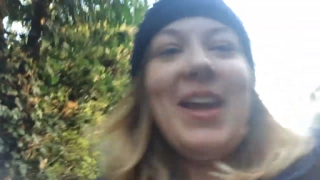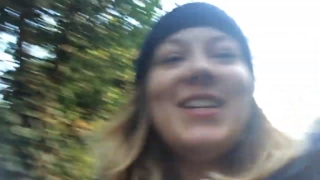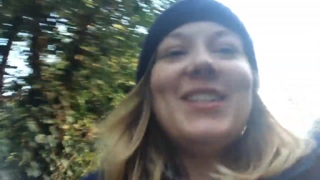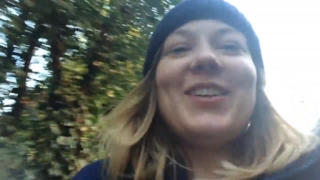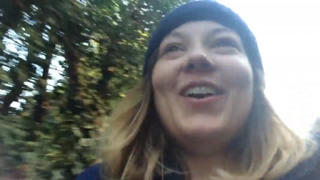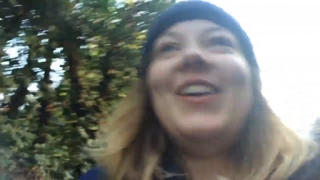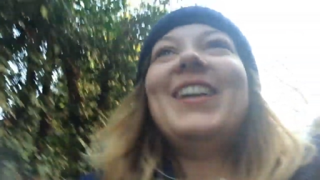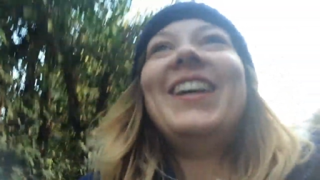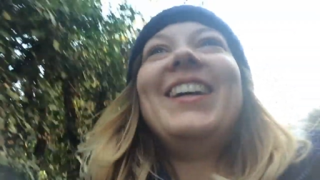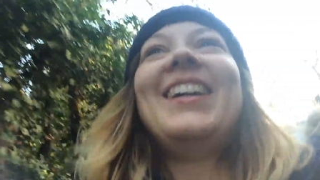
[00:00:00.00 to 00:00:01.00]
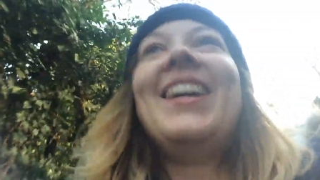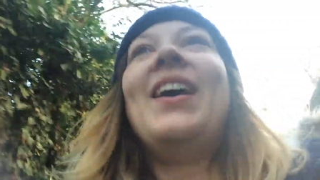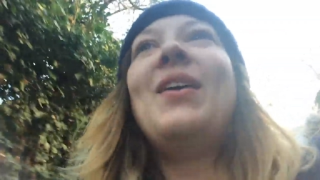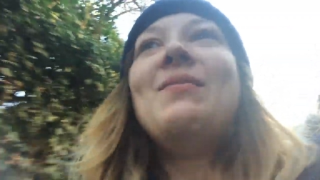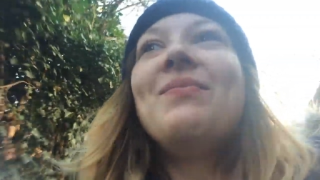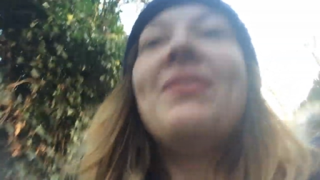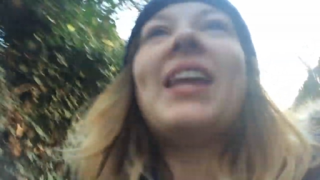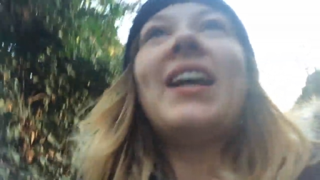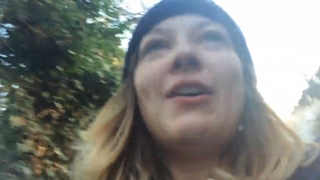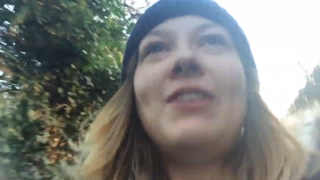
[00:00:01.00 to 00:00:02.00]
bin's gone.
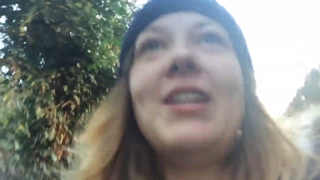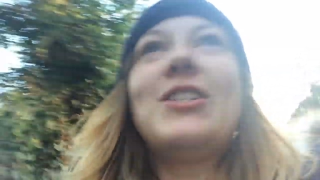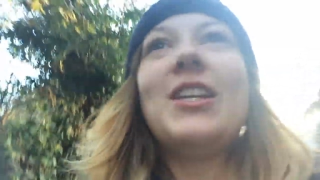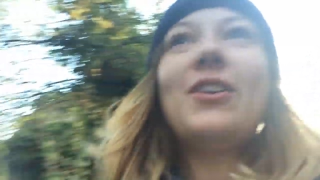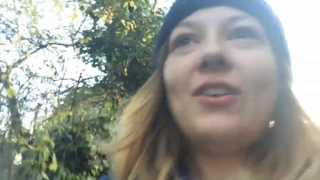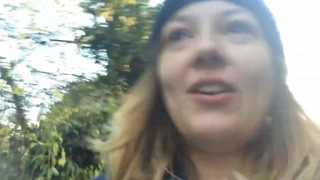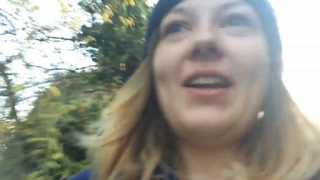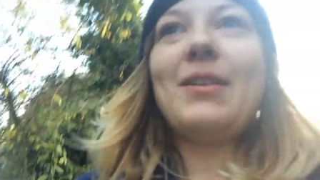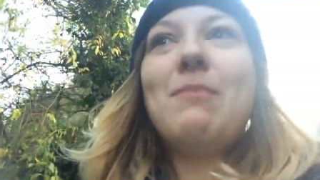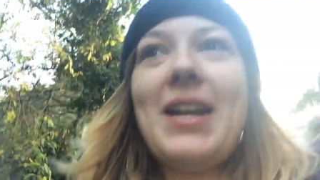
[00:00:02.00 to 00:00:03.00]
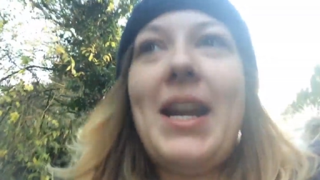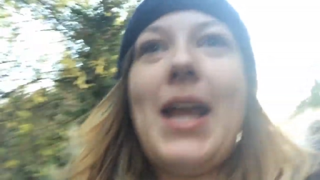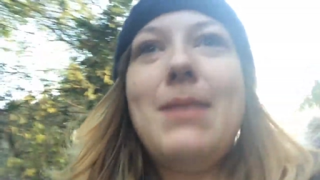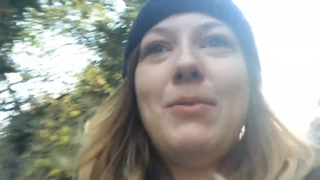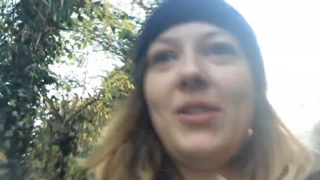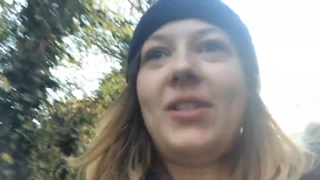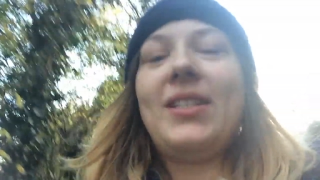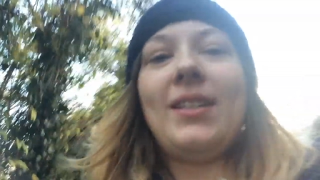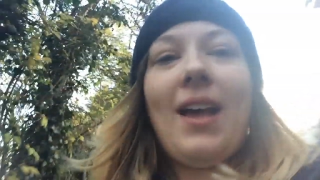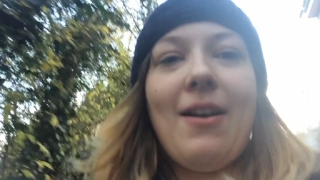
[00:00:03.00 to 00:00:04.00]
I've literally got like my
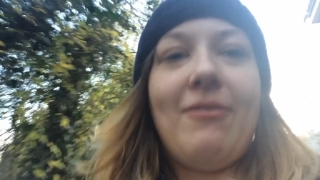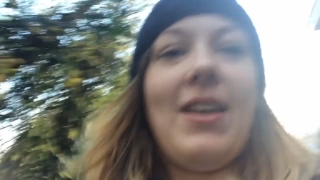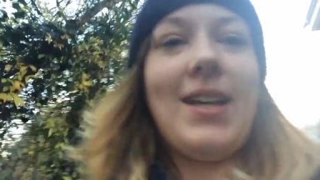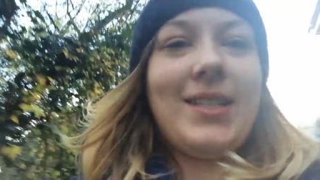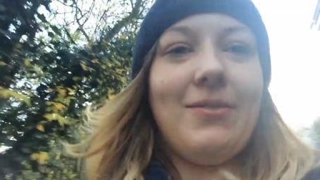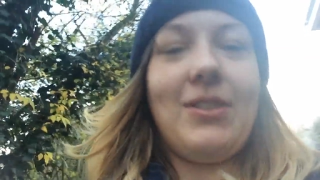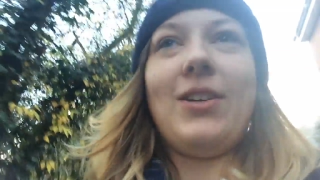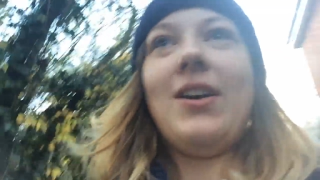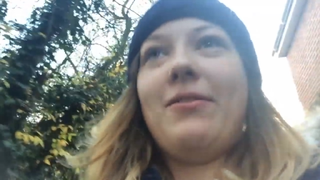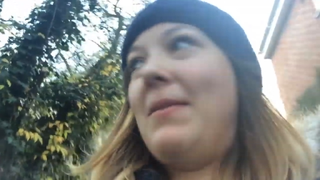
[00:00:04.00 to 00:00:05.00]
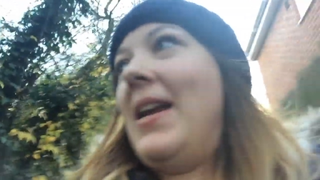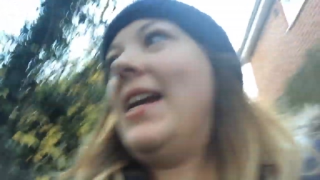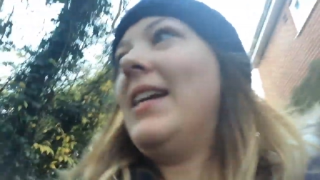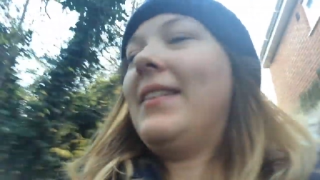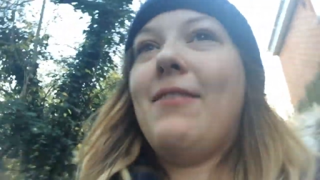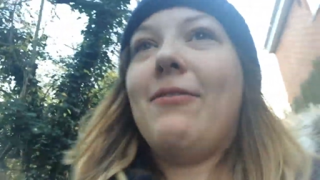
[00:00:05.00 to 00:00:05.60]
neighbours have theirs either side of me and